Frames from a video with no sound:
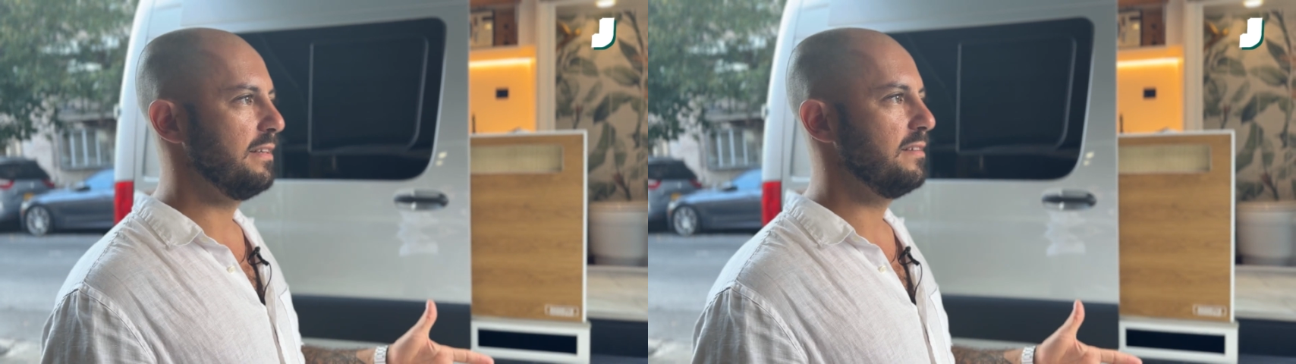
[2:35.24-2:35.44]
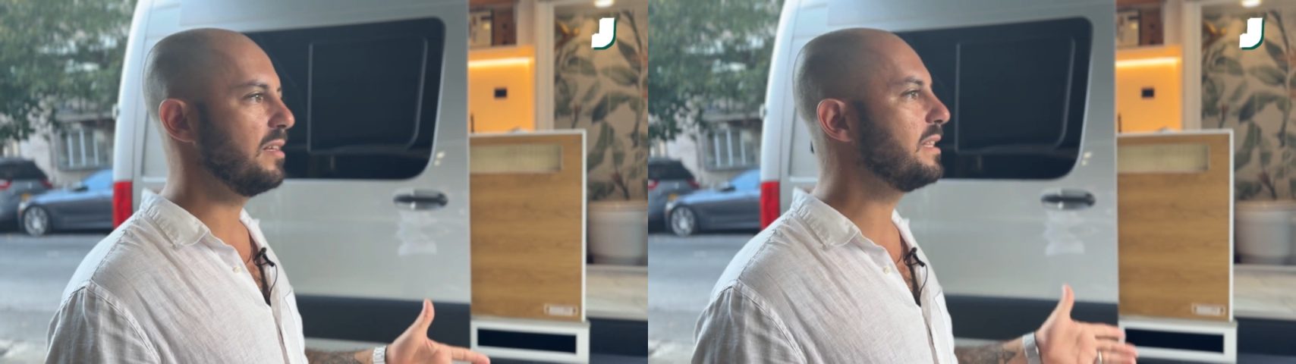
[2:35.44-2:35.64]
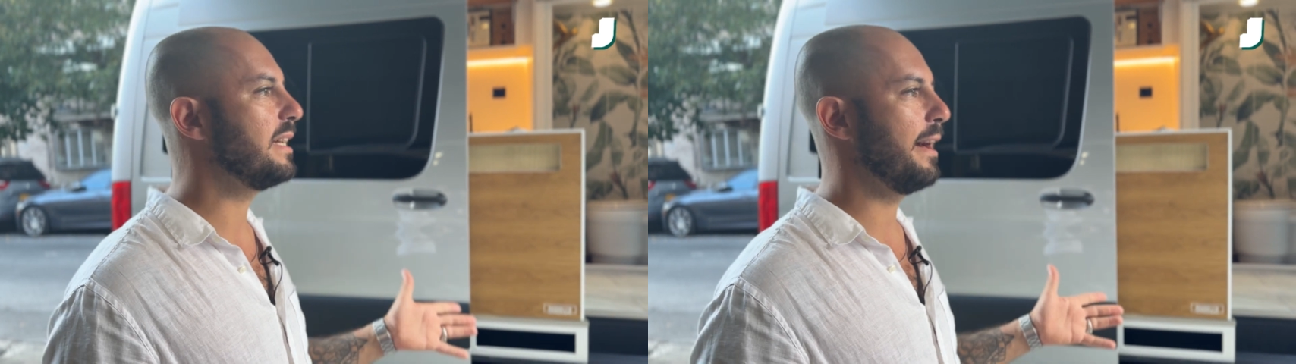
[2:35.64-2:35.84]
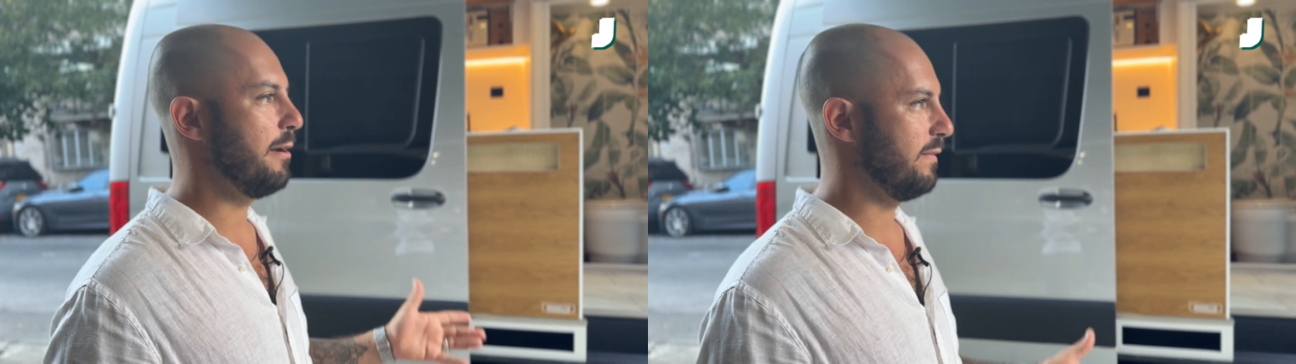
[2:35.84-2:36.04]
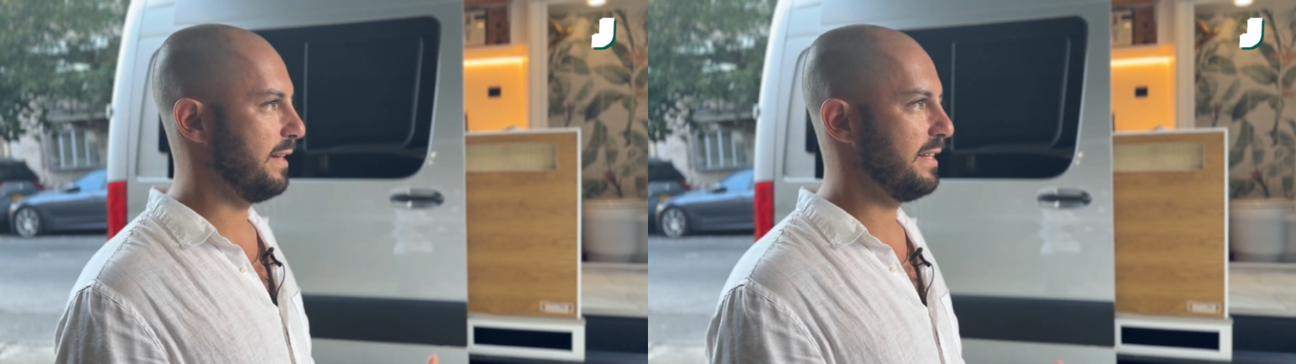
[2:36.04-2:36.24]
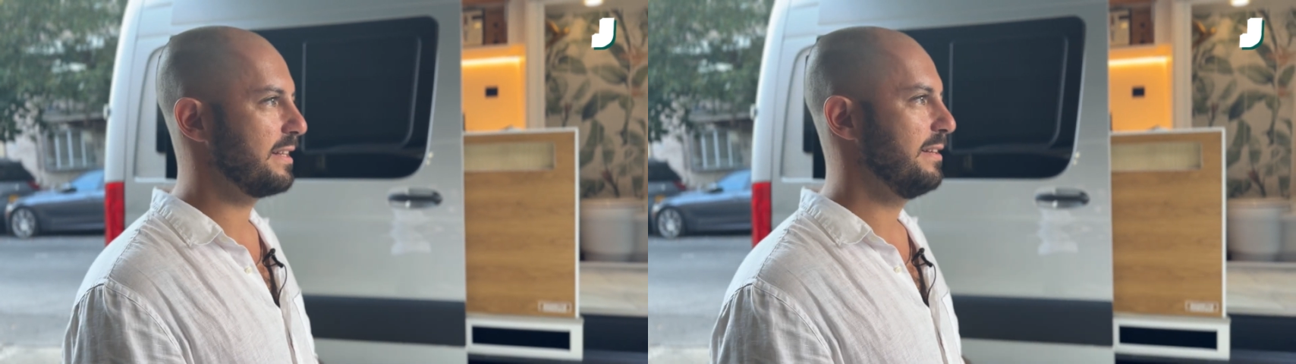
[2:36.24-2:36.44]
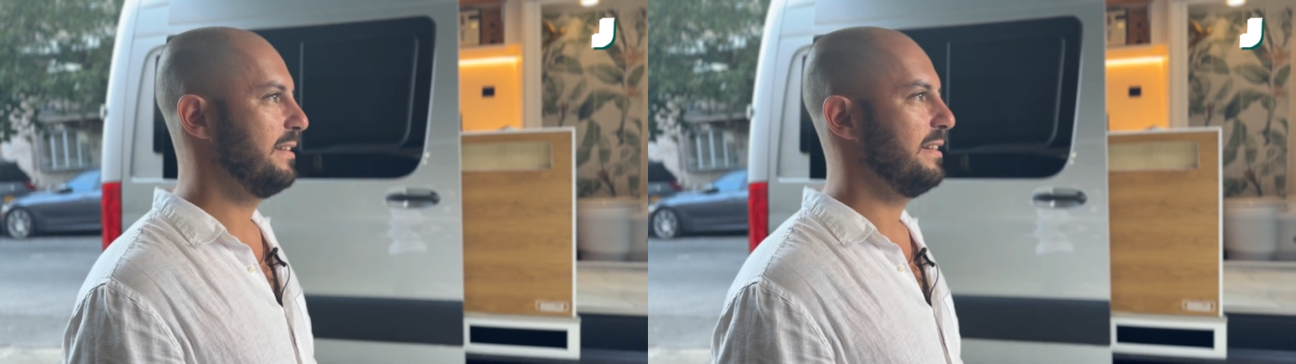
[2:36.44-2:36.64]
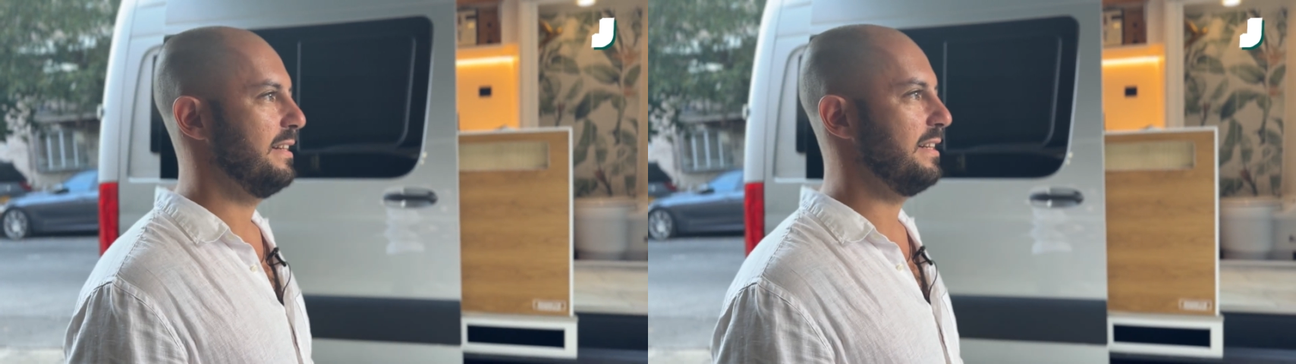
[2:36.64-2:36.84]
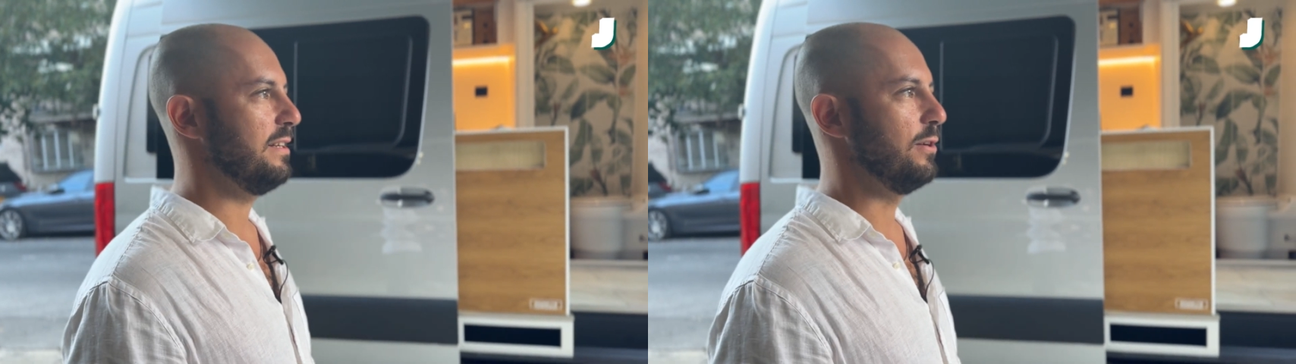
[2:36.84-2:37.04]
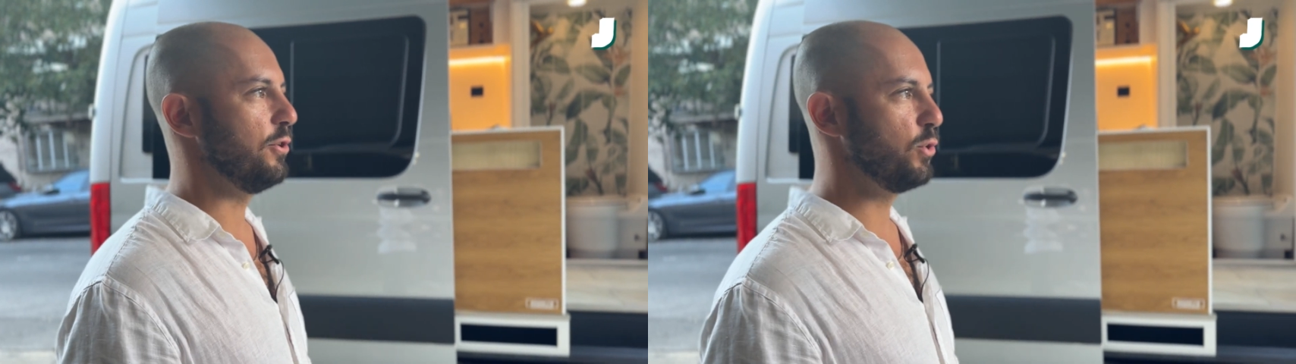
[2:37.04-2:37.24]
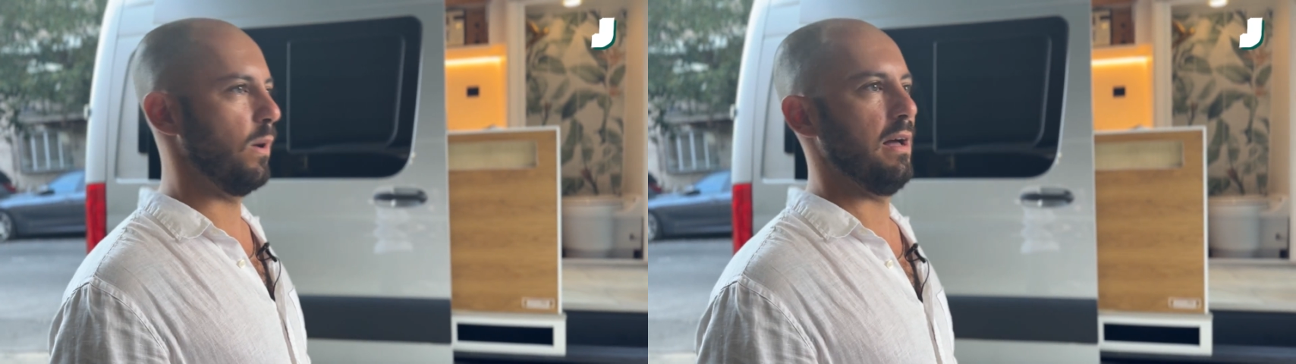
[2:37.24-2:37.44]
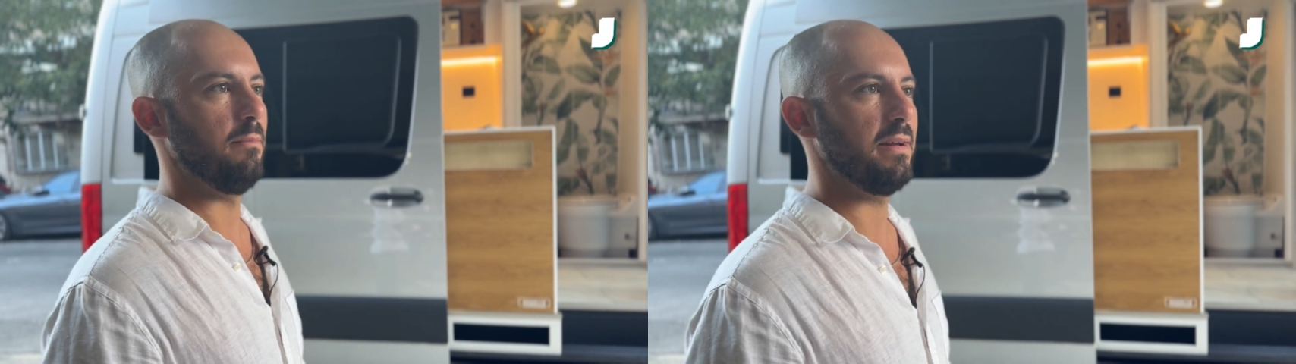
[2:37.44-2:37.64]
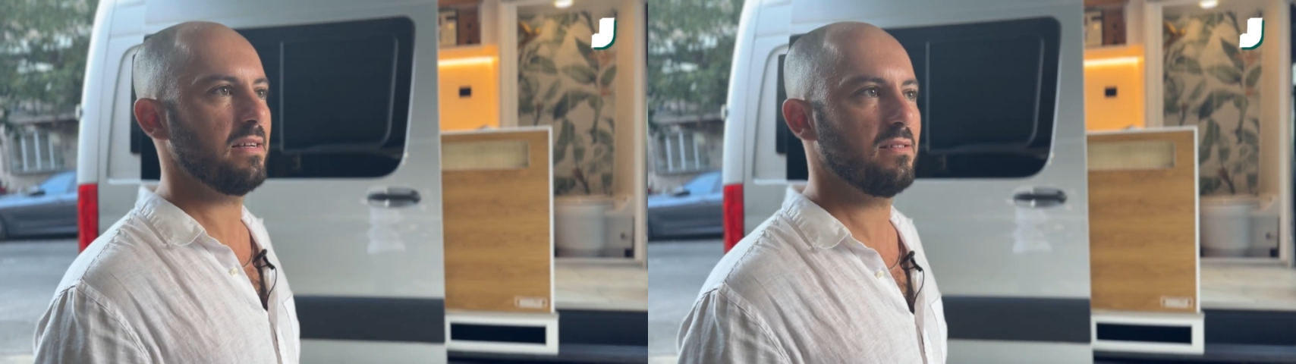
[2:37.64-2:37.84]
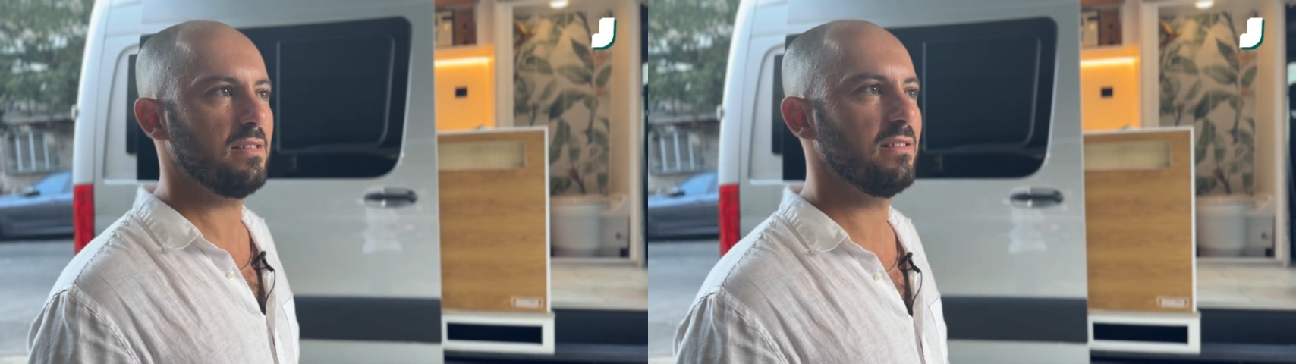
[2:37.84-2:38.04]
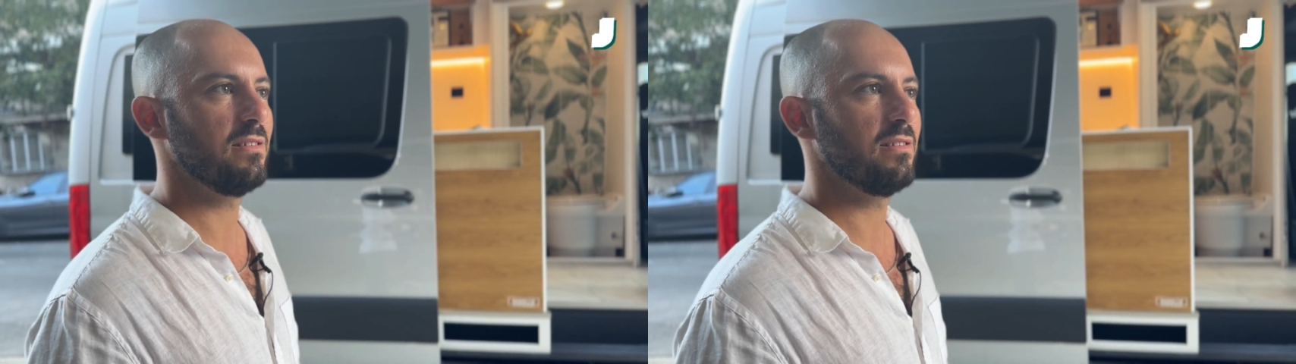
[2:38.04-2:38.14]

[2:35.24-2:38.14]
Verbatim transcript: something out of like I don't know, Dwell magazine.